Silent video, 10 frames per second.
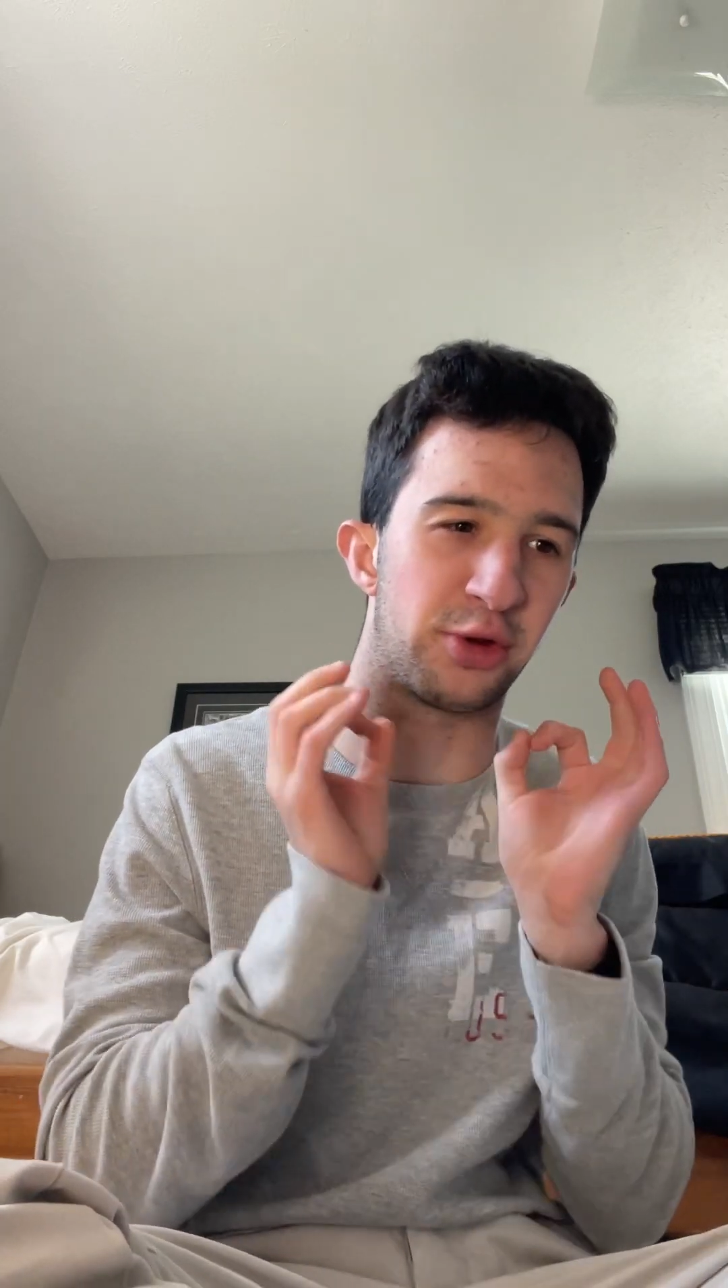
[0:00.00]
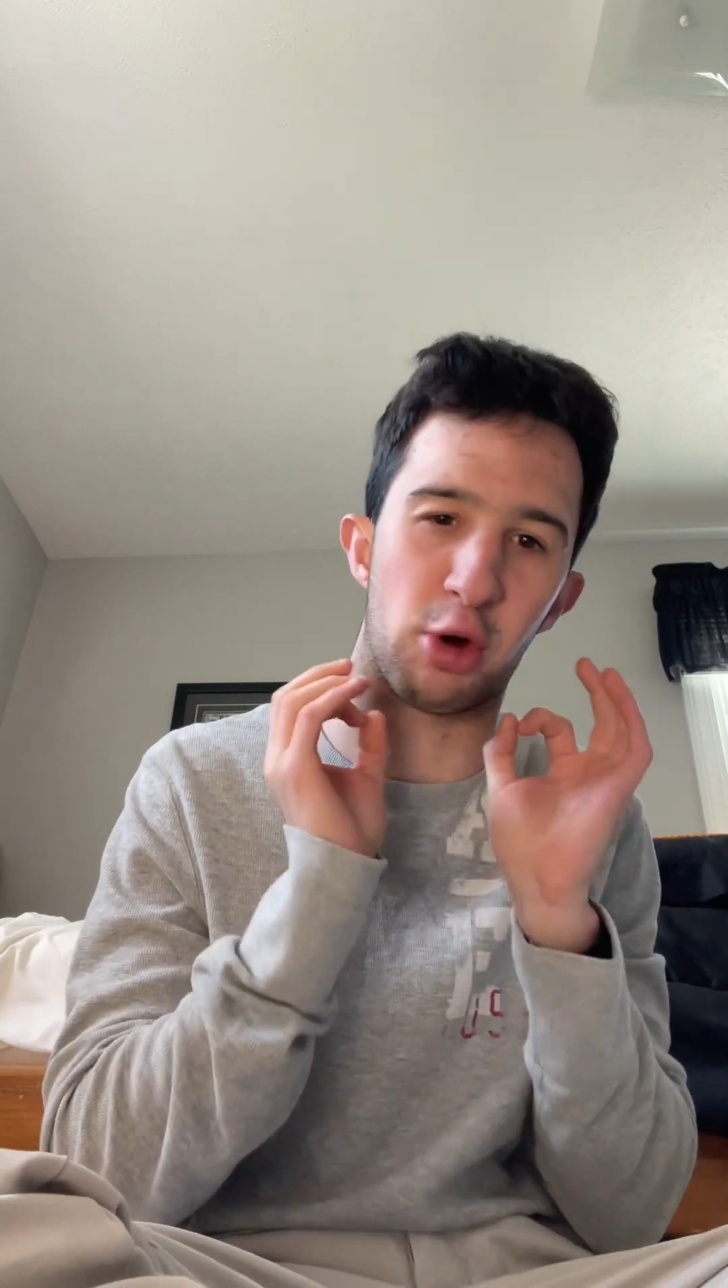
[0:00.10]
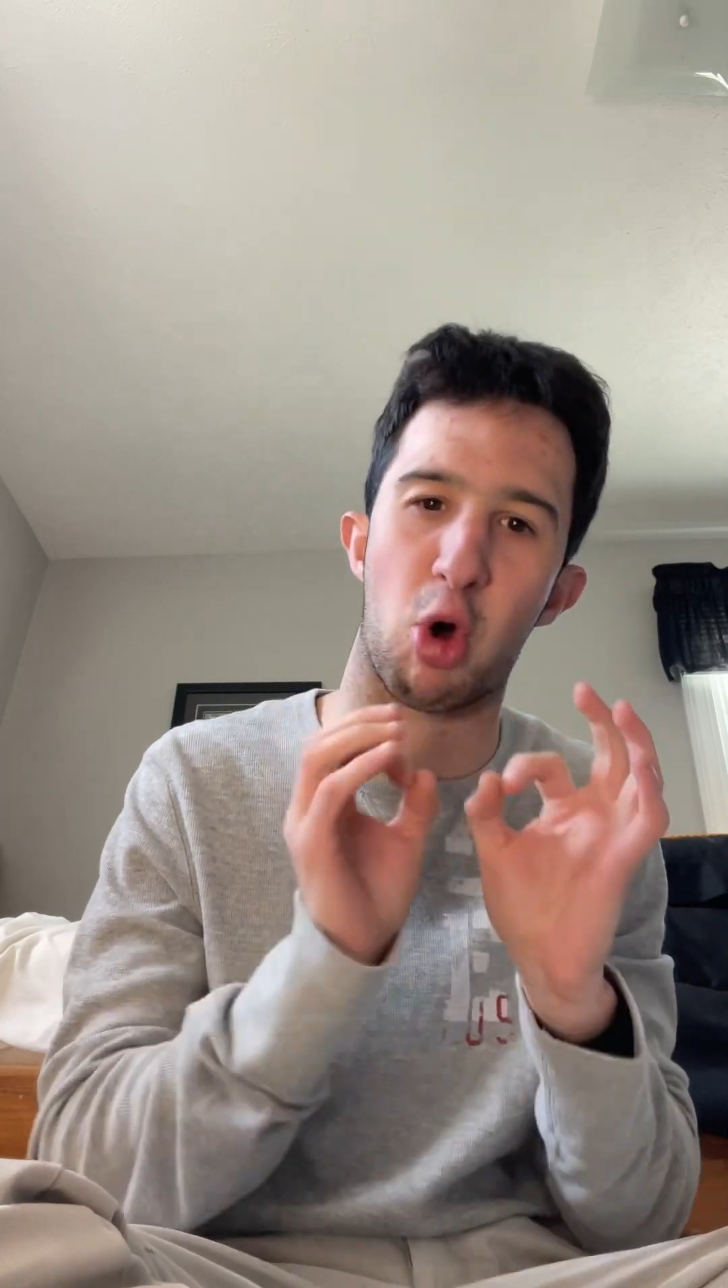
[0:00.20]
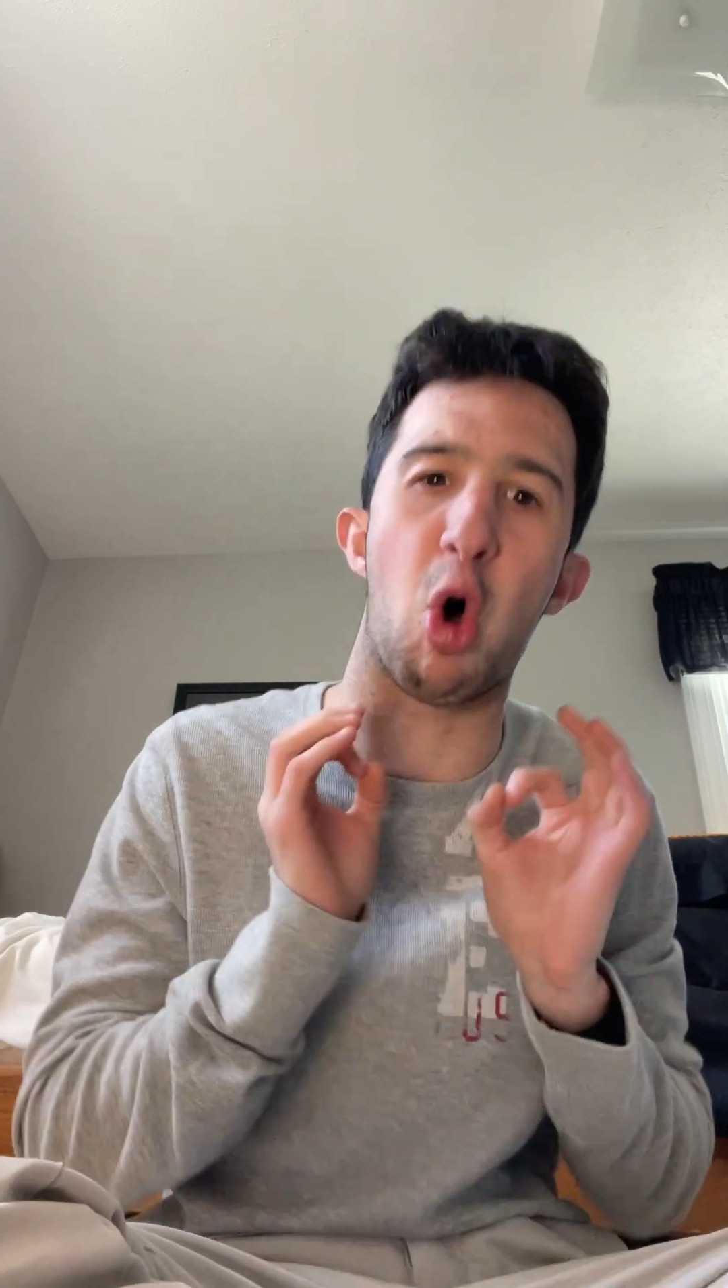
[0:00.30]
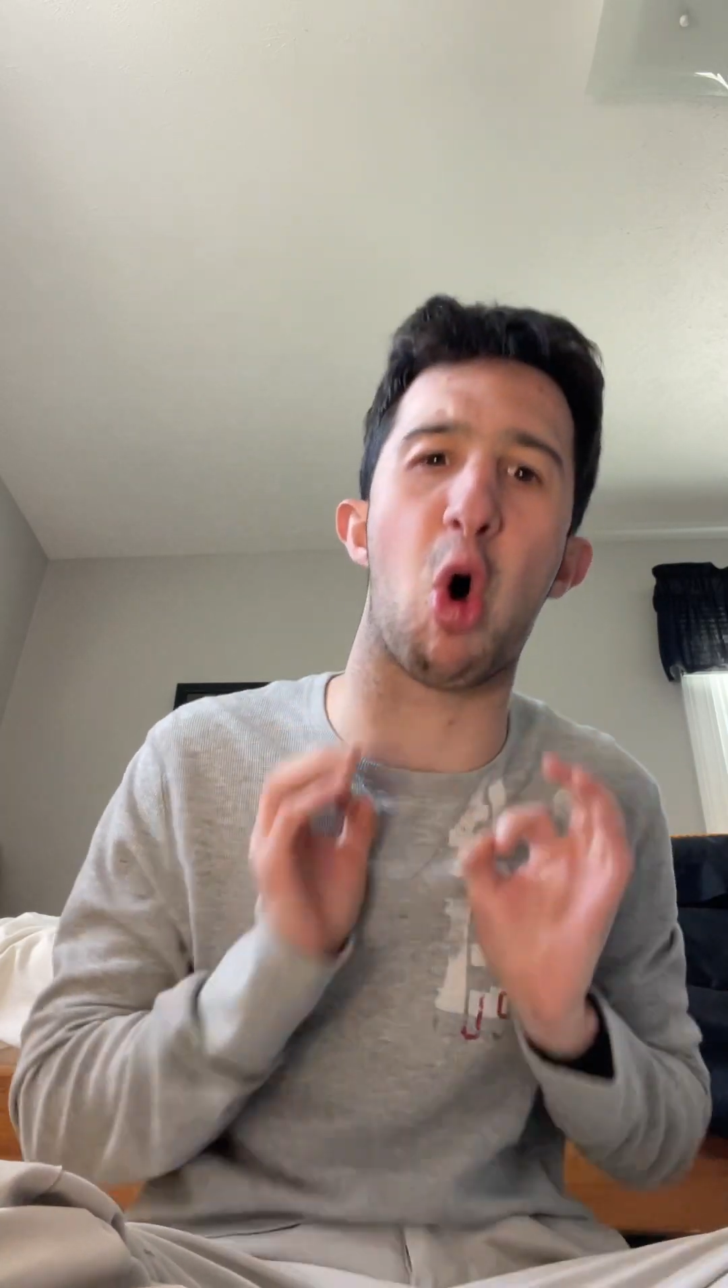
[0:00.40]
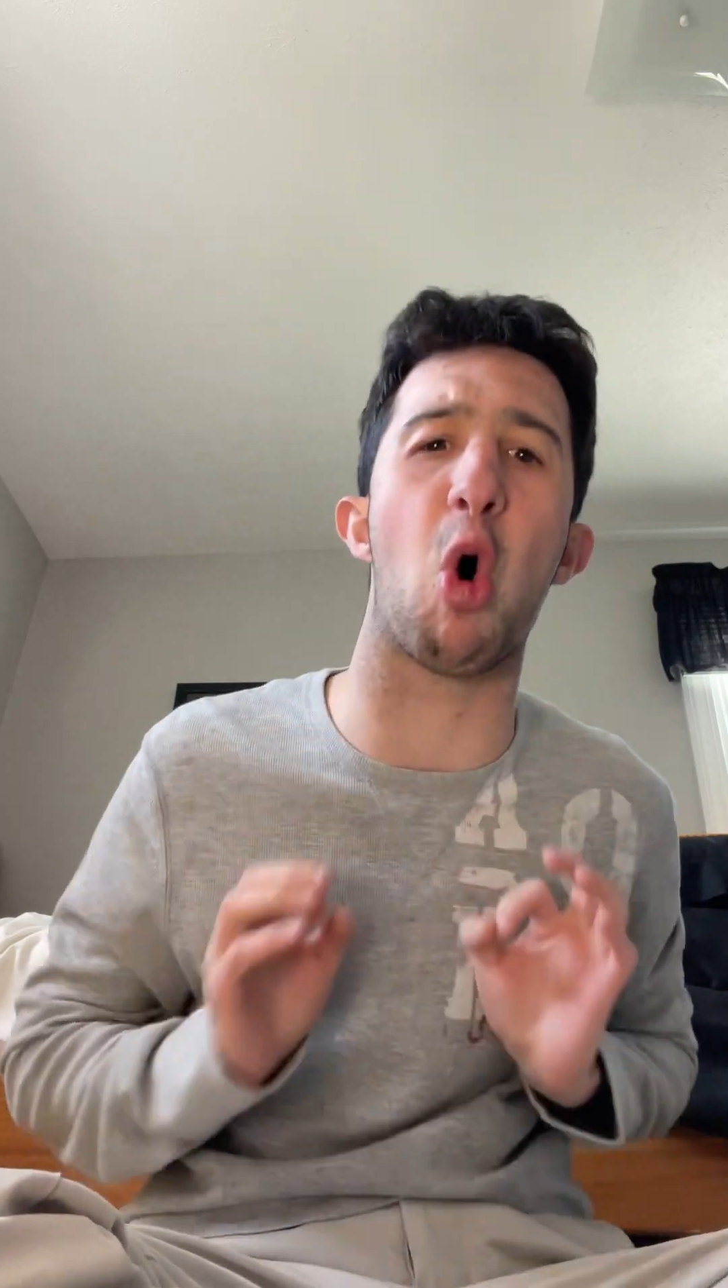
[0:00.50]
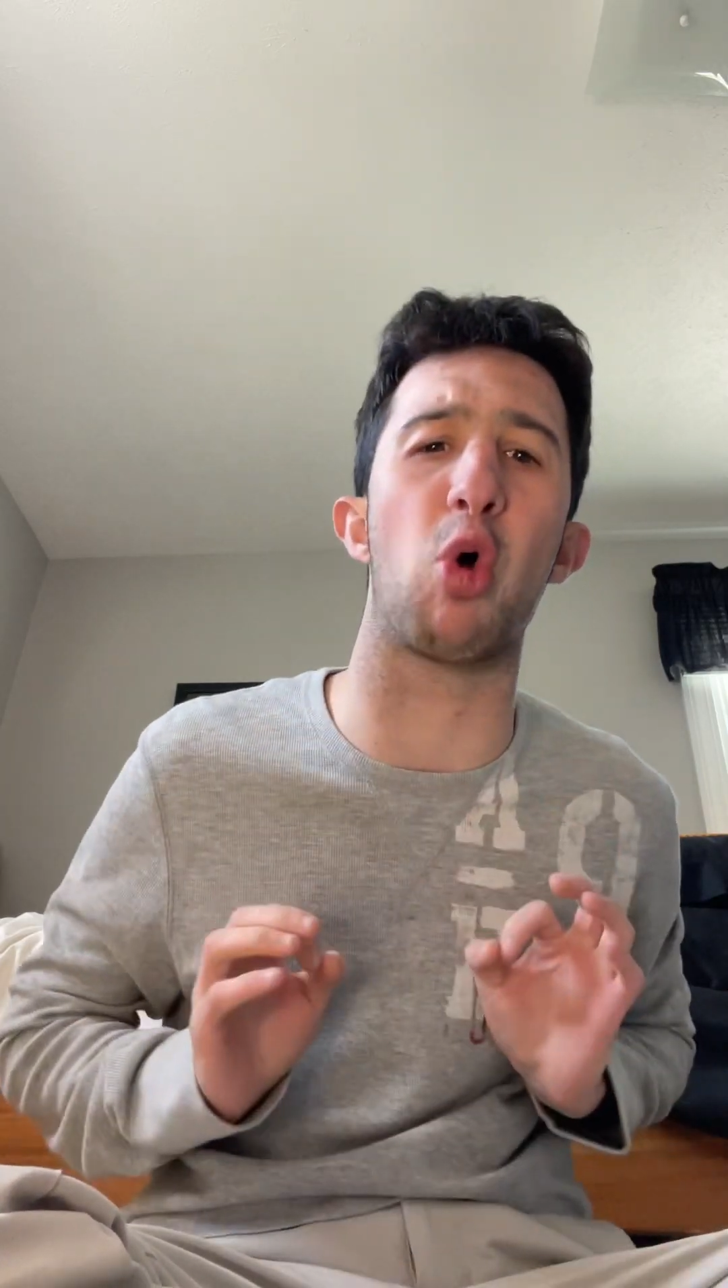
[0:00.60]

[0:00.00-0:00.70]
a whole